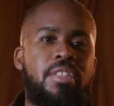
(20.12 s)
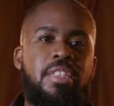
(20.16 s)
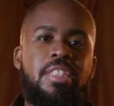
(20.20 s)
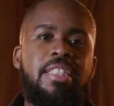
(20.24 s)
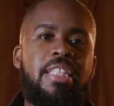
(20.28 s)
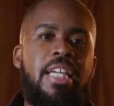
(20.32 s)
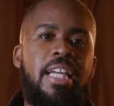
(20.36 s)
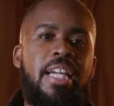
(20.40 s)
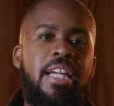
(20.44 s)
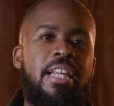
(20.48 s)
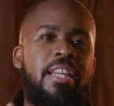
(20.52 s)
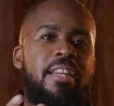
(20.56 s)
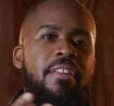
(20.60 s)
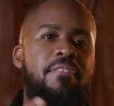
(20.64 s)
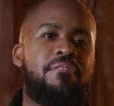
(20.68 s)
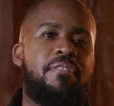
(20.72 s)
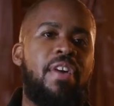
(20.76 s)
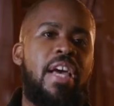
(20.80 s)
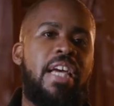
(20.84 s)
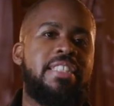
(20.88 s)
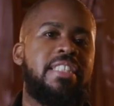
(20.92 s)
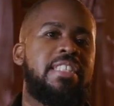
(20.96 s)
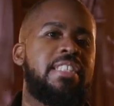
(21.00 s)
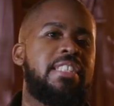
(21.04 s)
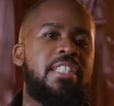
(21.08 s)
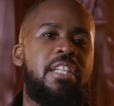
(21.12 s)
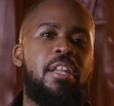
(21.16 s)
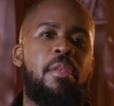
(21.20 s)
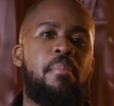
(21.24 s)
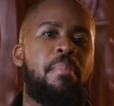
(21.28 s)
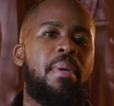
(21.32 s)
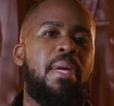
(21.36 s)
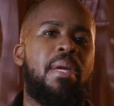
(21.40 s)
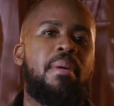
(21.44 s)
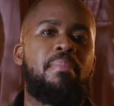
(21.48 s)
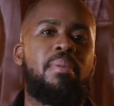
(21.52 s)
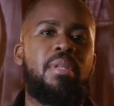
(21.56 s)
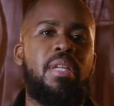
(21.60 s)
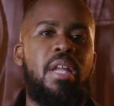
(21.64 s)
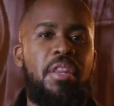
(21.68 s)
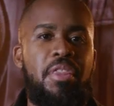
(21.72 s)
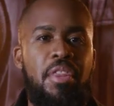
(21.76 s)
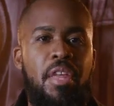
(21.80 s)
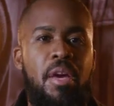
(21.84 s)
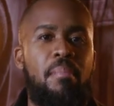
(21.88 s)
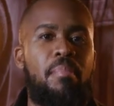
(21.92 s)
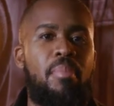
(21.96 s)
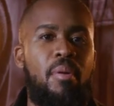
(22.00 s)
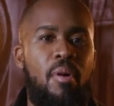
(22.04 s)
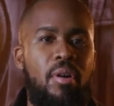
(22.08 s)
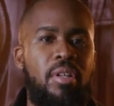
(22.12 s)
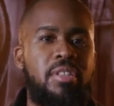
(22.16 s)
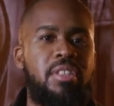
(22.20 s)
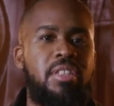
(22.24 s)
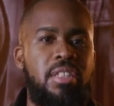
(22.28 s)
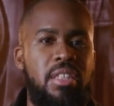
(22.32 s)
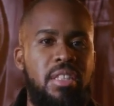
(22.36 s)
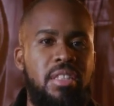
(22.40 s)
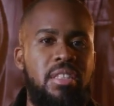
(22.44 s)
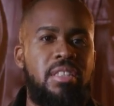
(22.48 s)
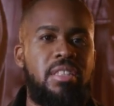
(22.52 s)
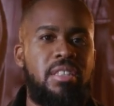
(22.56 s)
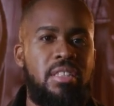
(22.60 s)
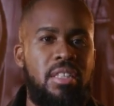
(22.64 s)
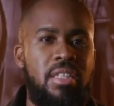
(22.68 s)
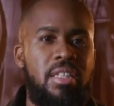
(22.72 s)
see it in the faces of the people on their porches,